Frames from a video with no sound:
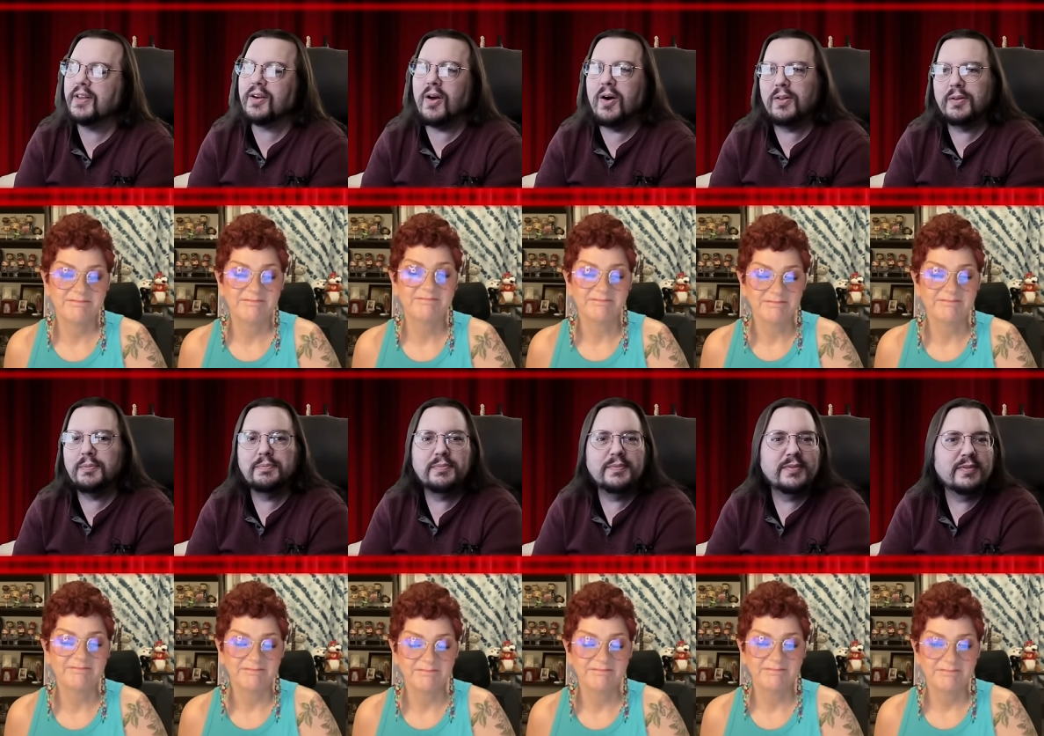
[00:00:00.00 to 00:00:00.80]
Speaker 1: they call them,
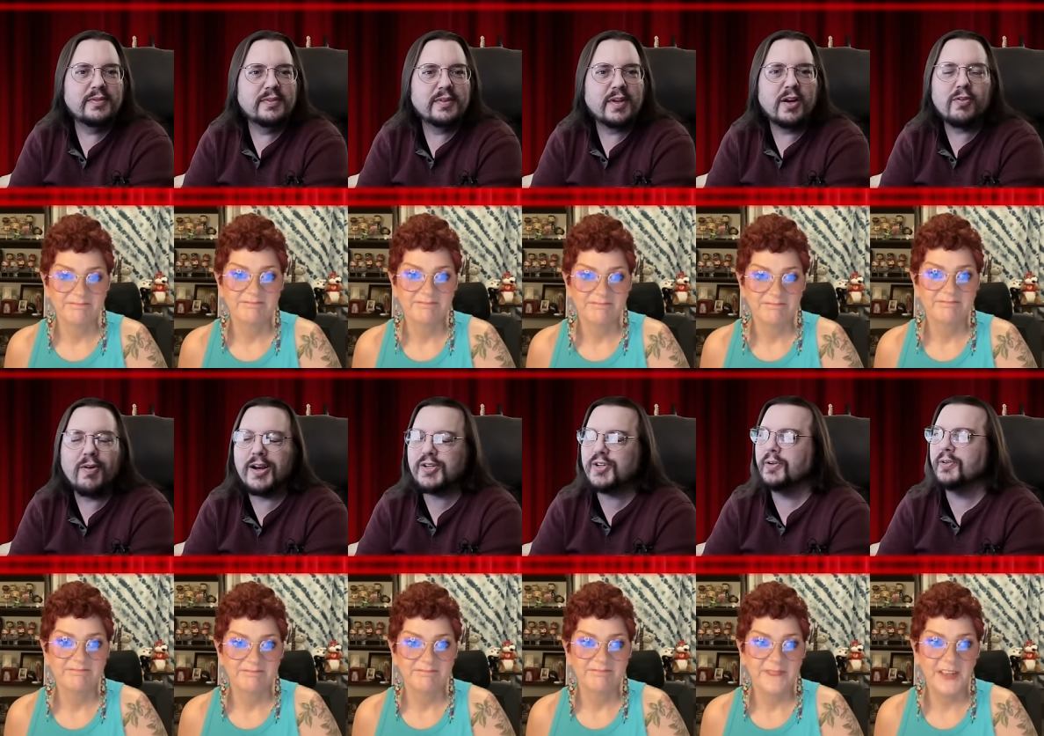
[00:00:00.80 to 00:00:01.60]

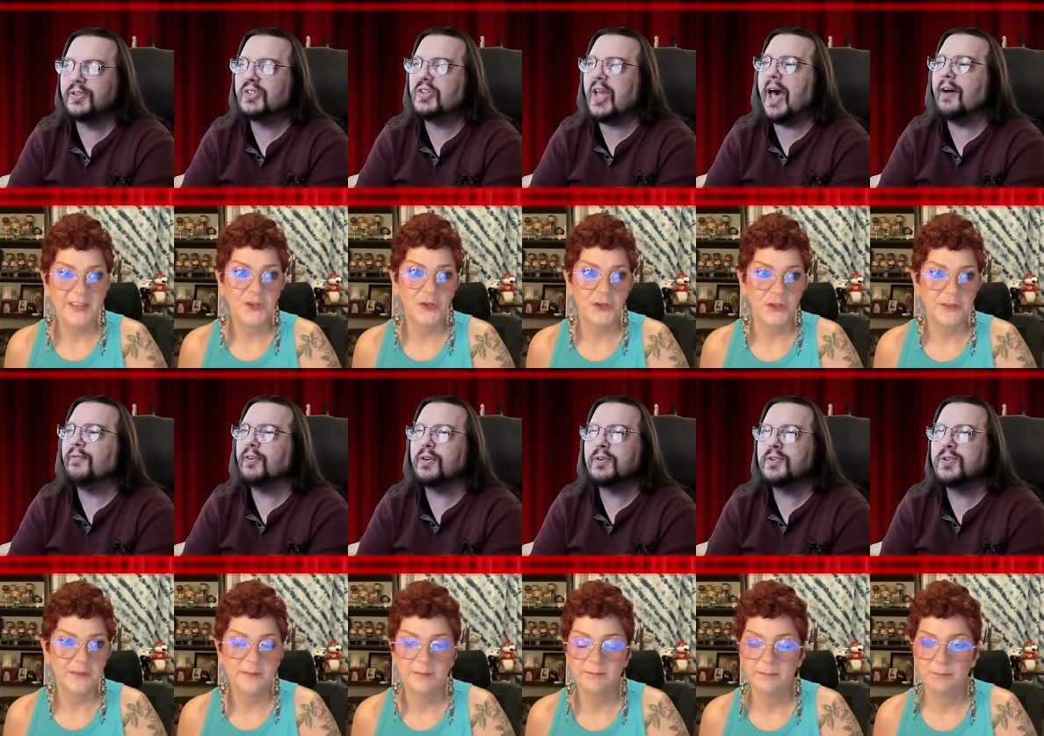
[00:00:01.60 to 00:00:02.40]
congressional
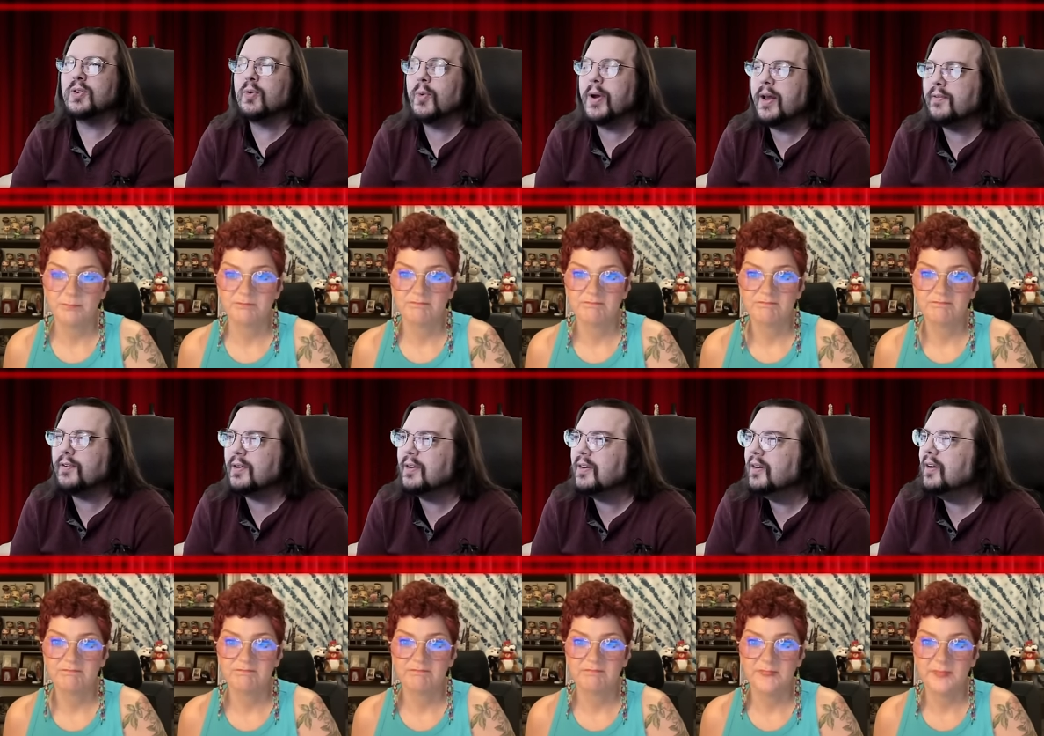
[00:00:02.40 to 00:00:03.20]
staffers Intern. or
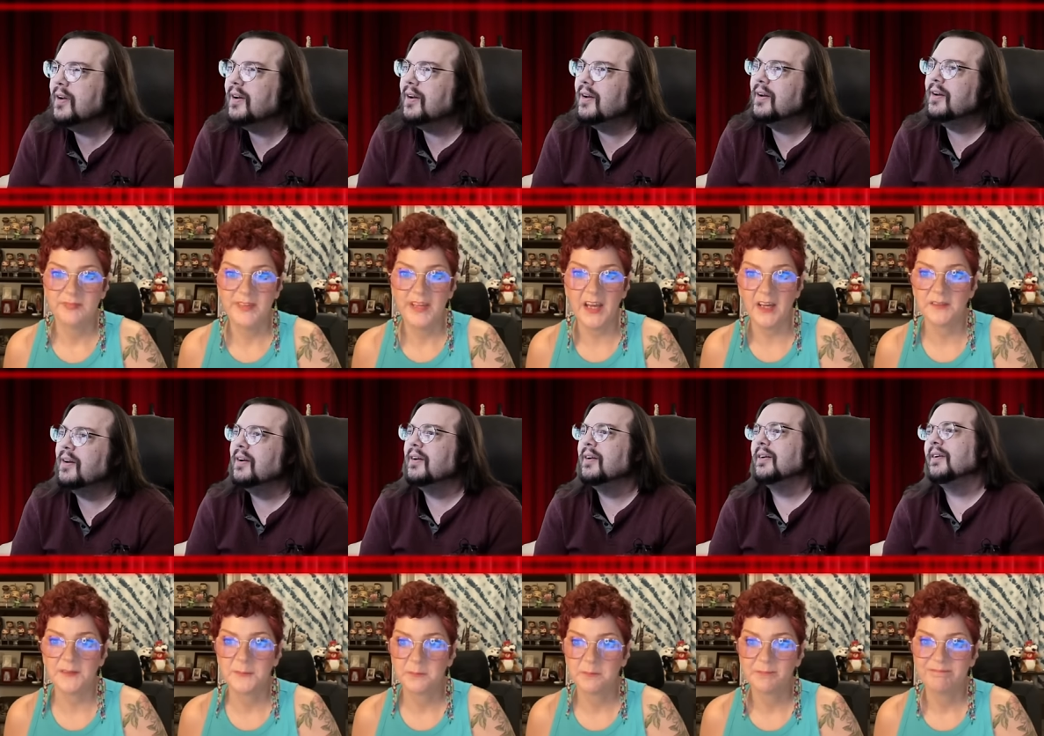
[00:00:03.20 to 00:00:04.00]
whatever.
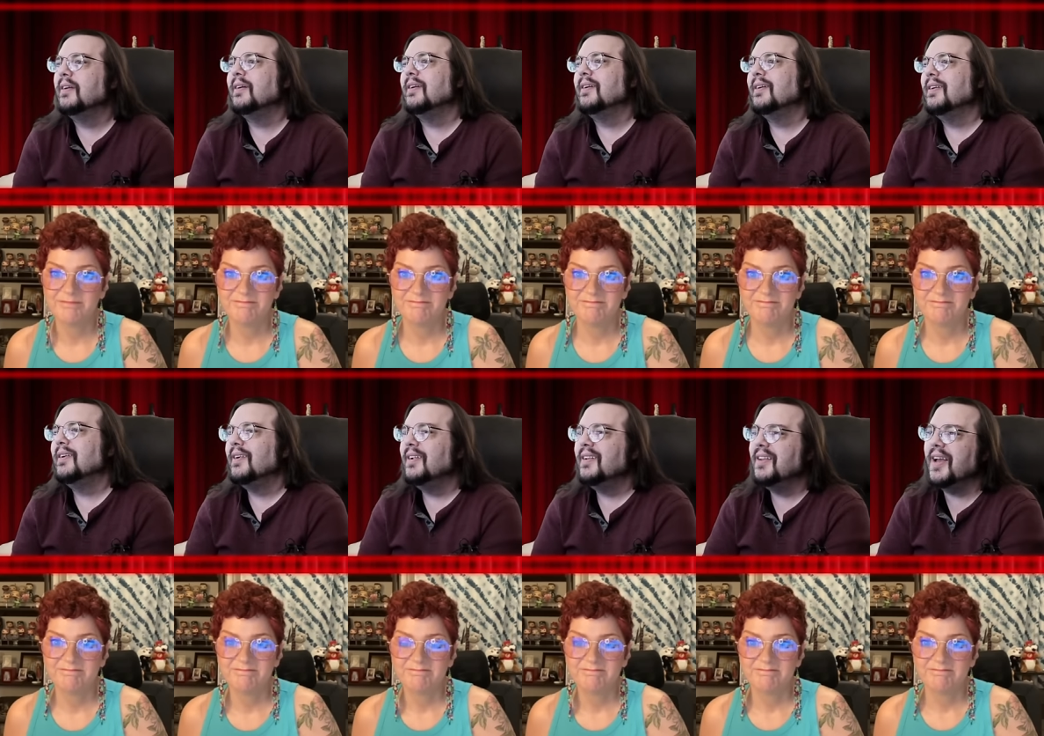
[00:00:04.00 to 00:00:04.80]
Yeah,
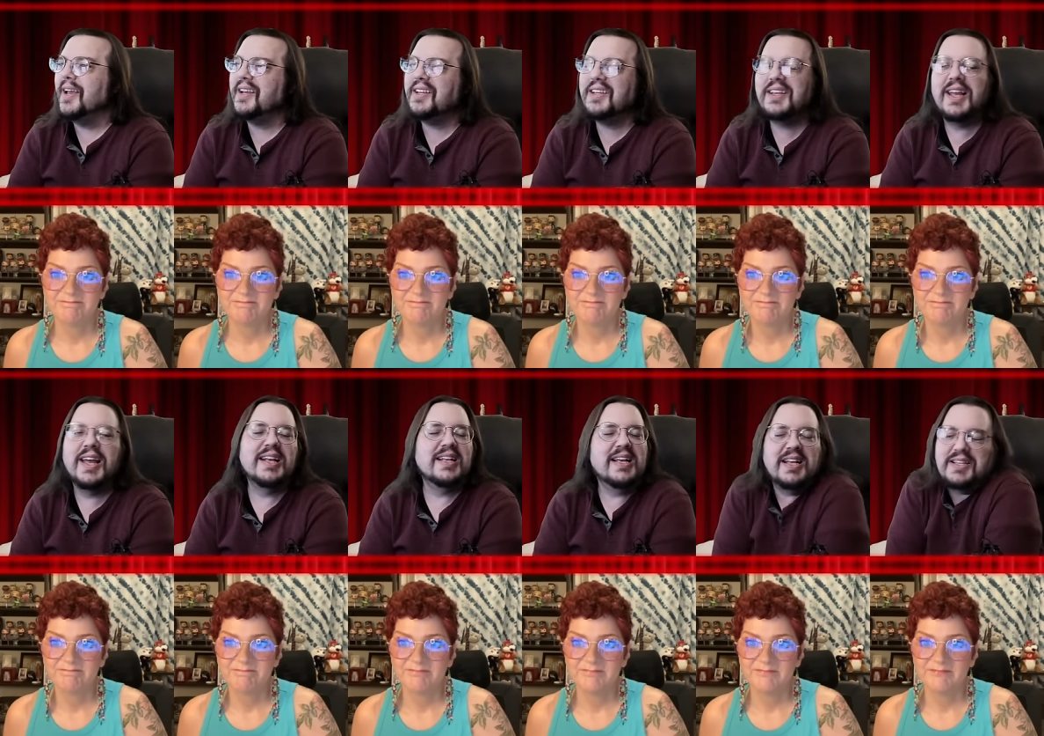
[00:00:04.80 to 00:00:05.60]
like
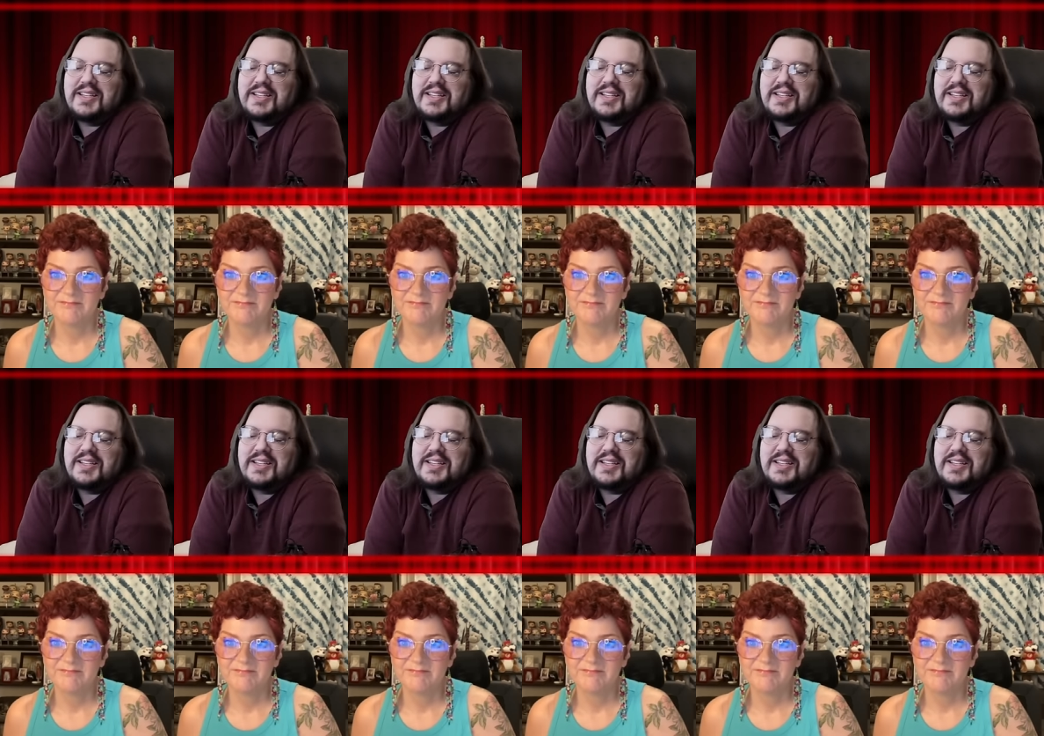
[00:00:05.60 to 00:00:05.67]
it,